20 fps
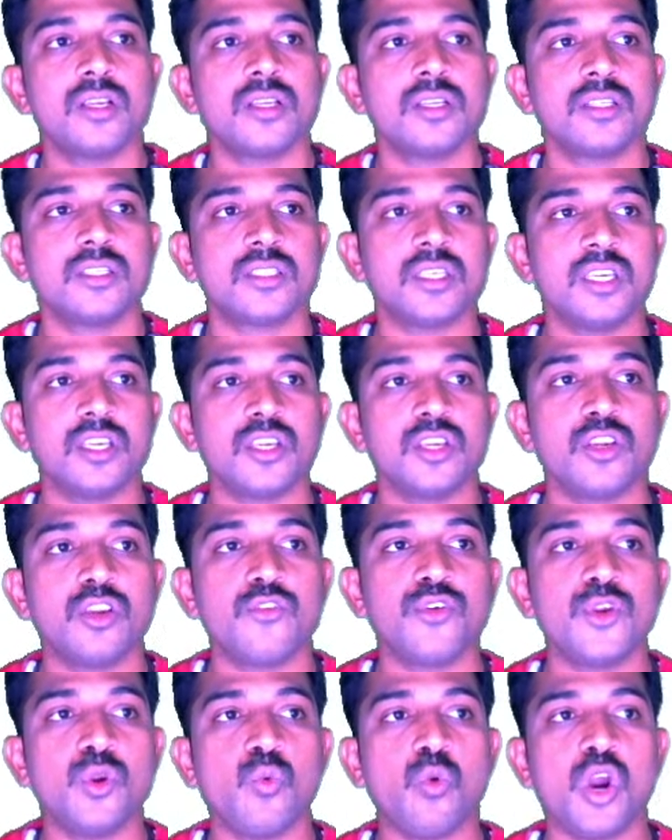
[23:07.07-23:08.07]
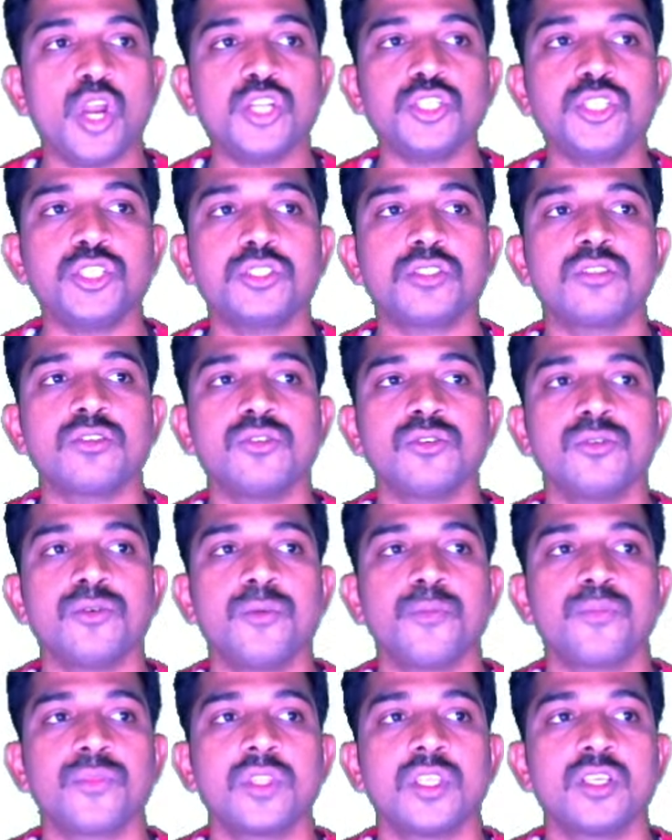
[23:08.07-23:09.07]
see, if you want to
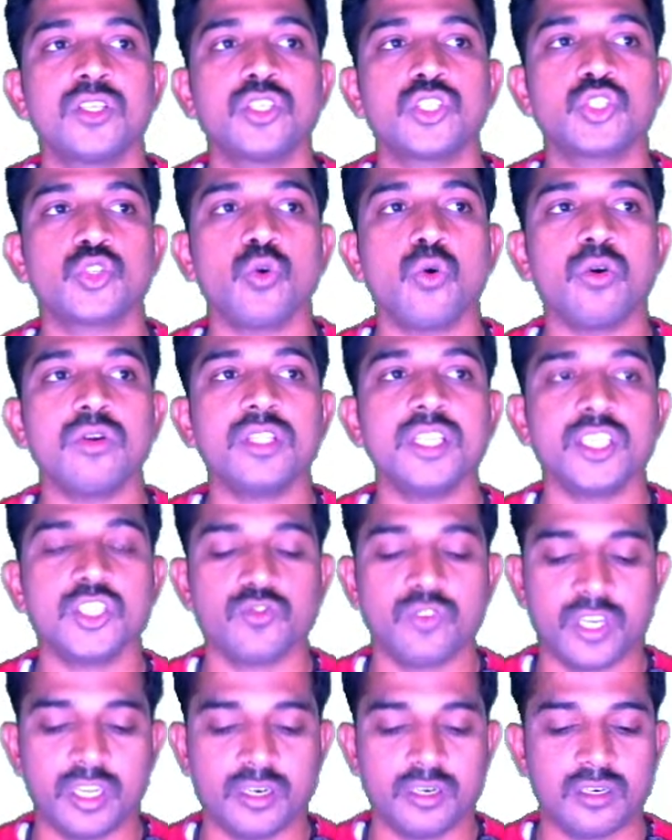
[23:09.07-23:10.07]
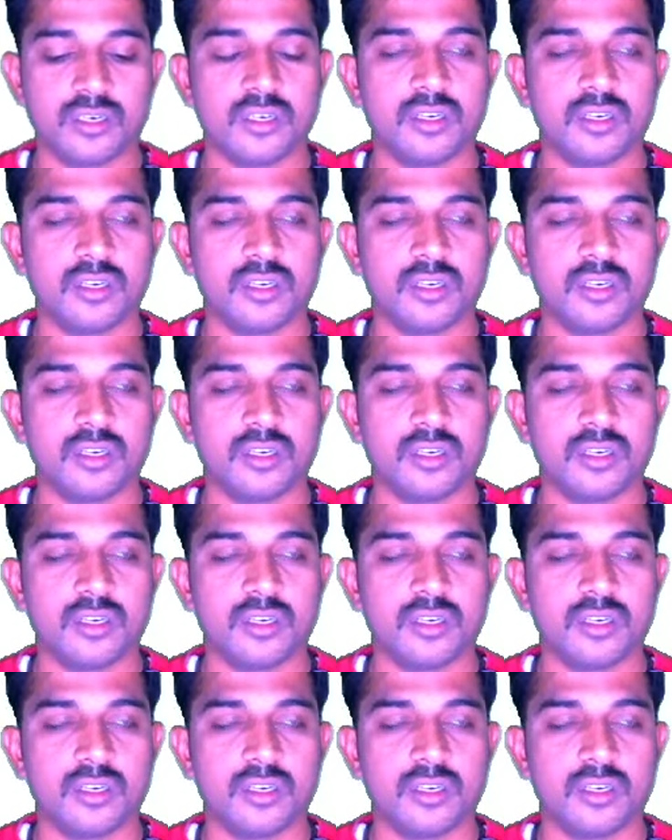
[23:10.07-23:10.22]
store this one